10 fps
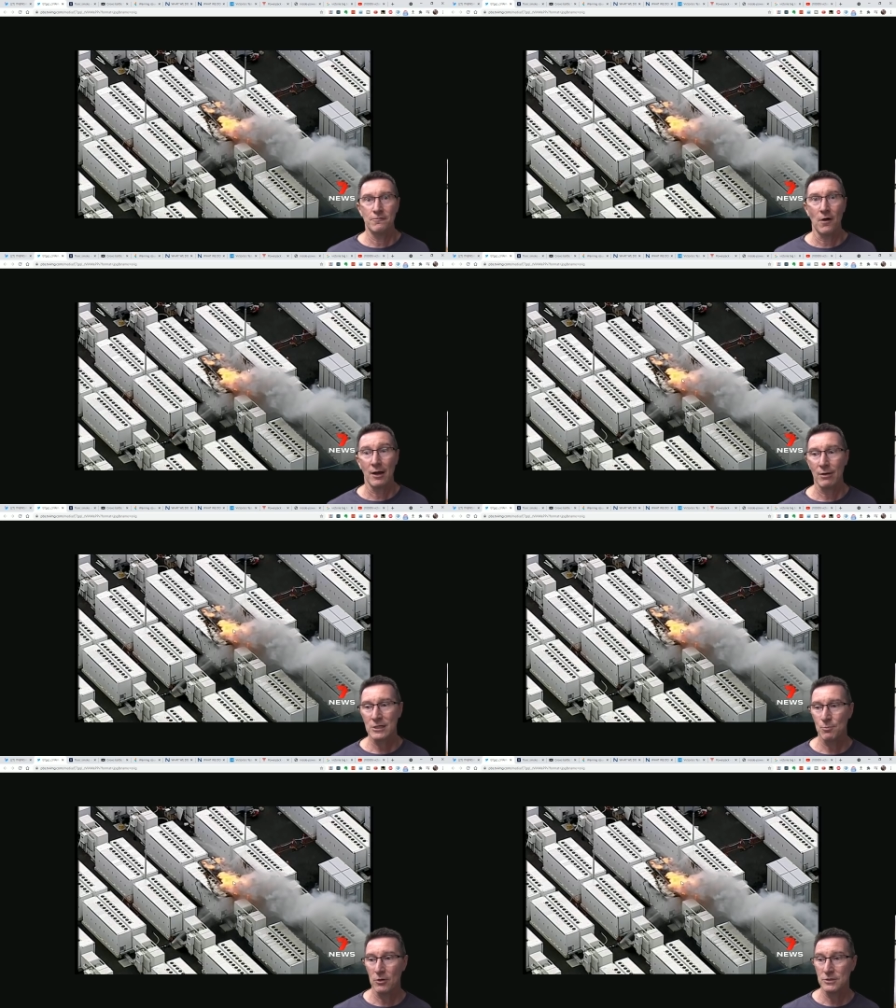Fire
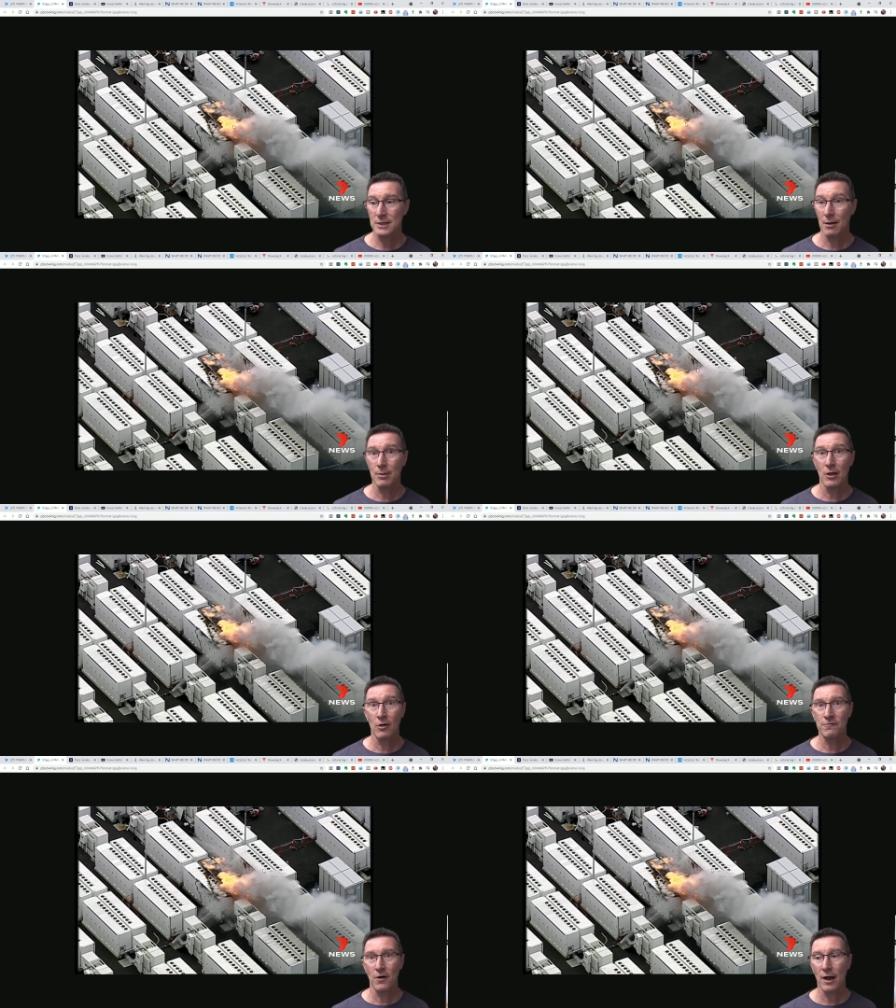experts down
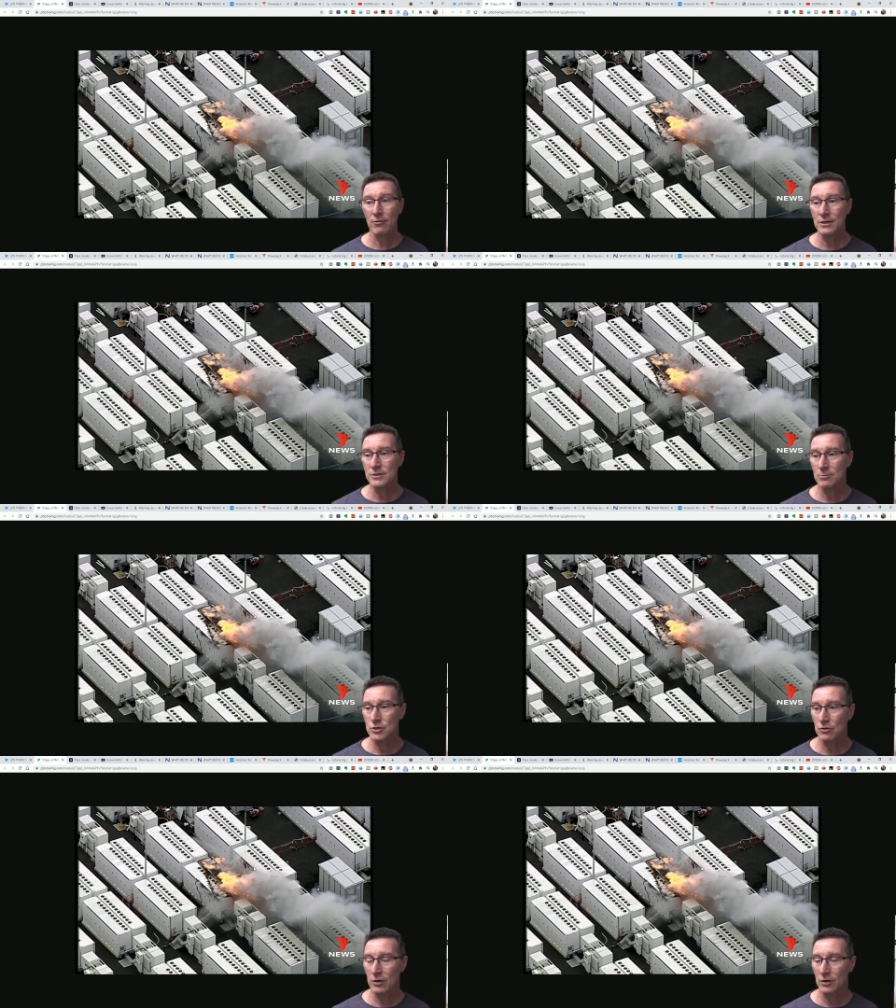below, fireys. I'm
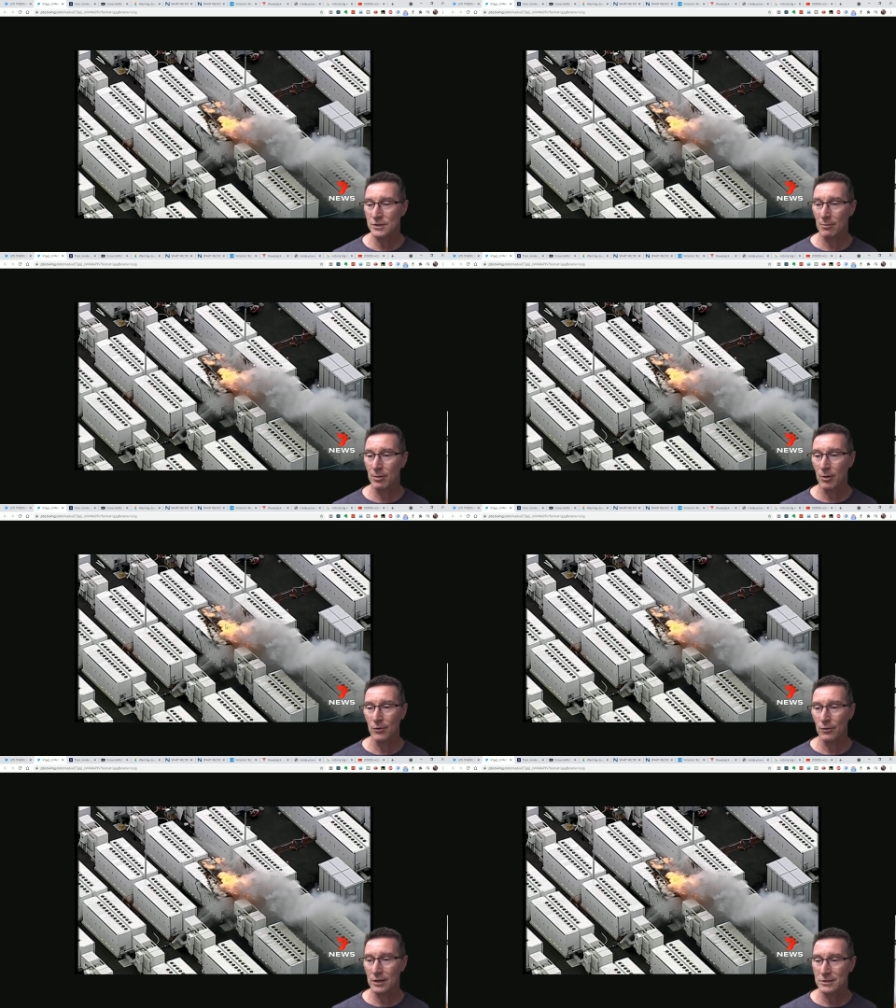sure I got some in my
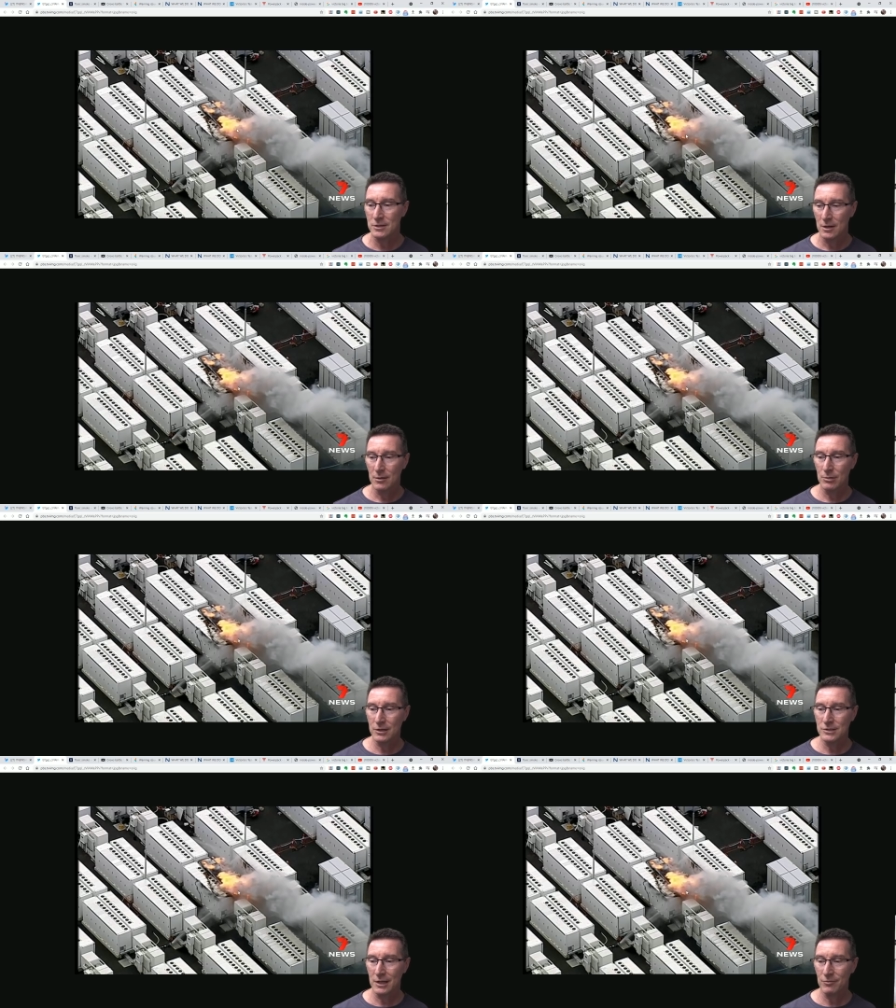audience.
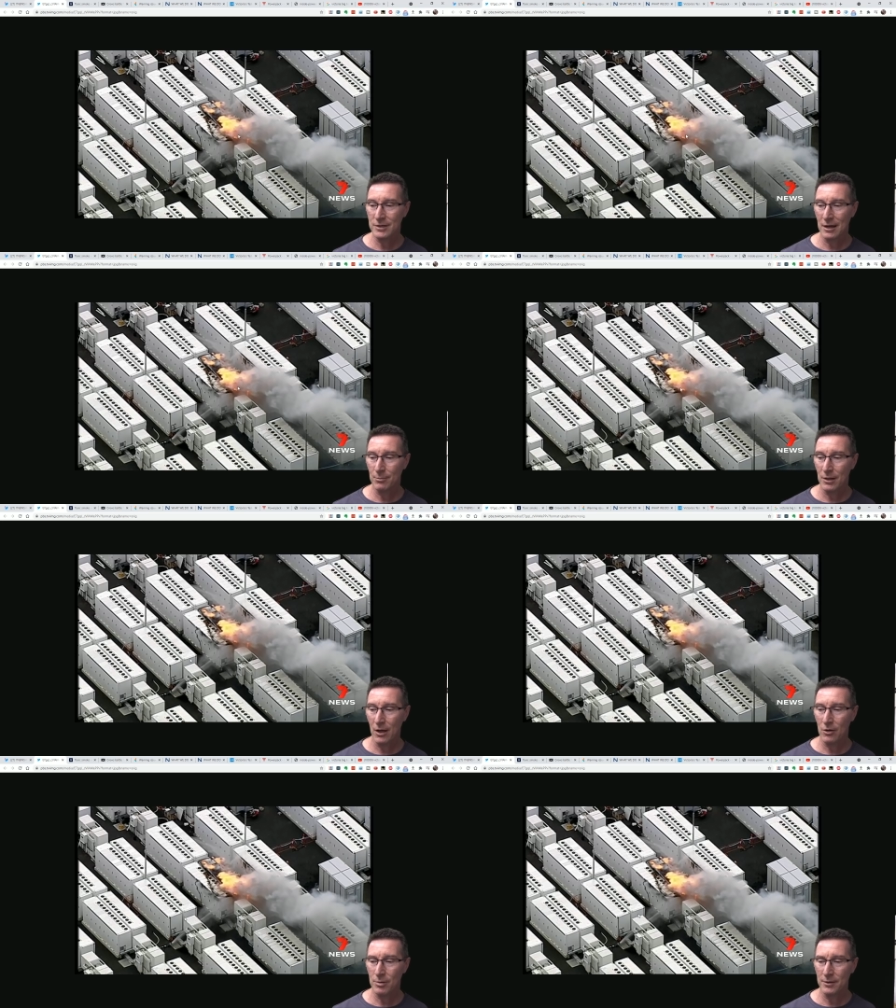Please leave it down
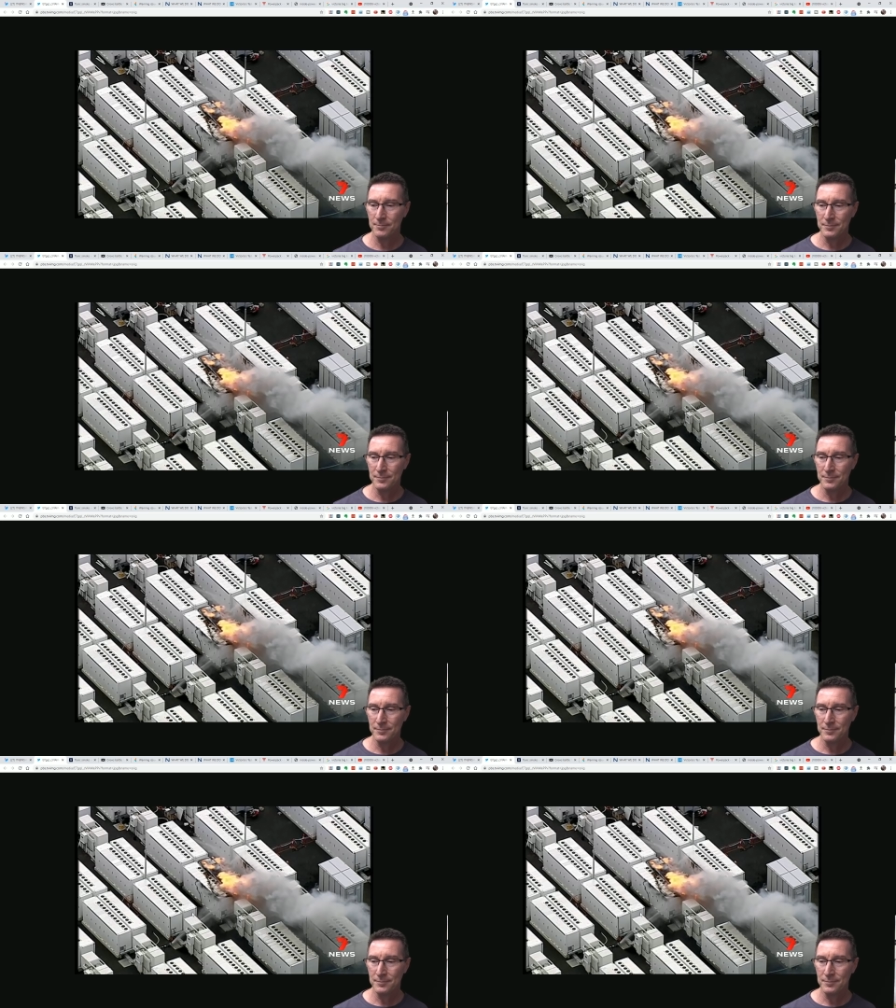below. But